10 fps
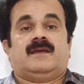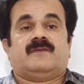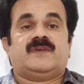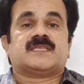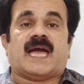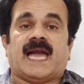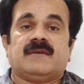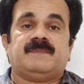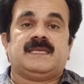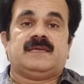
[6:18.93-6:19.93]
which
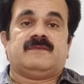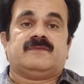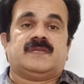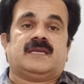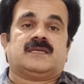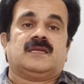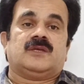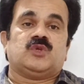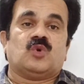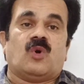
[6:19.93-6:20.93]
i believe that
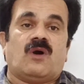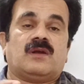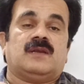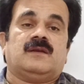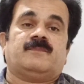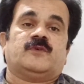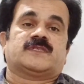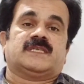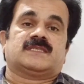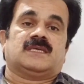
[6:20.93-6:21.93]
you all
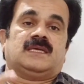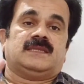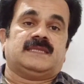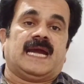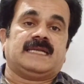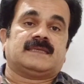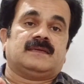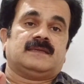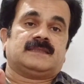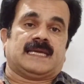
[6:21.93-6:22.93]
possess that
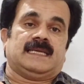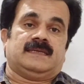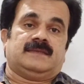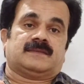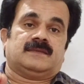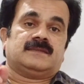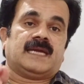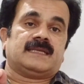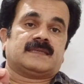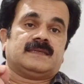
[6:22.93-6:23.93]
talent
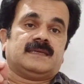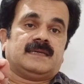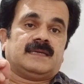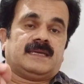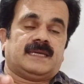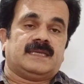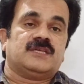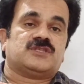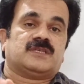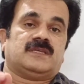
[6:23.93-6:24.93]
that
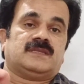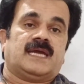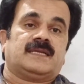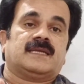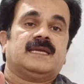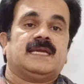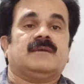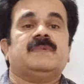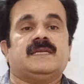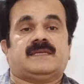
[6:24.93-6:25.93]
energy that
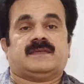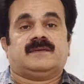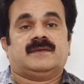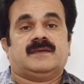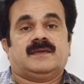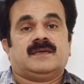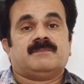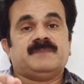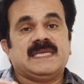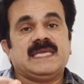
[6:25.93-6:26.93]
ability
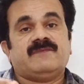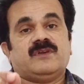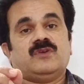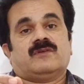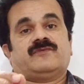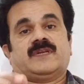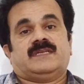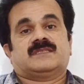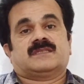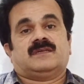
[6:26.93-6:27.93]
believe in your
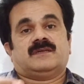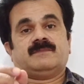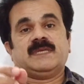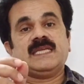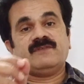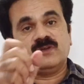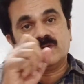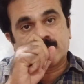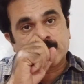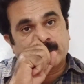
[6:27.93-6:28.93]
friends believe in
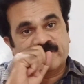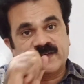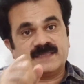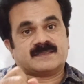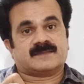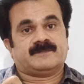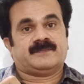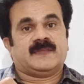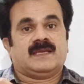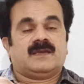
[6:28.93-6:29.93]
yourself friends
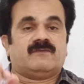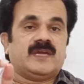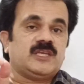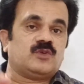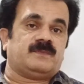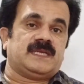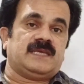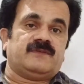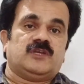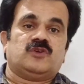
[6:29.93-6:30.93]
when you
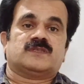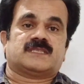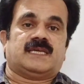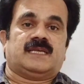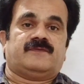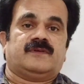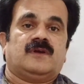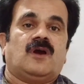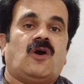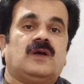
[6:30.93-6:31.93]
believe in yourself
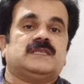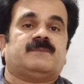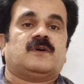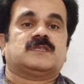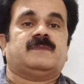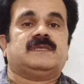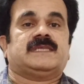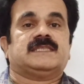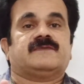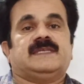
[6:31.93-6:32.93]
all the
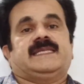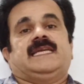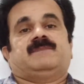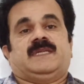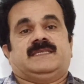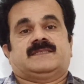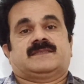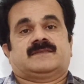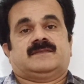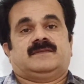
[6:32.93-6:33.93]
possibilities will take place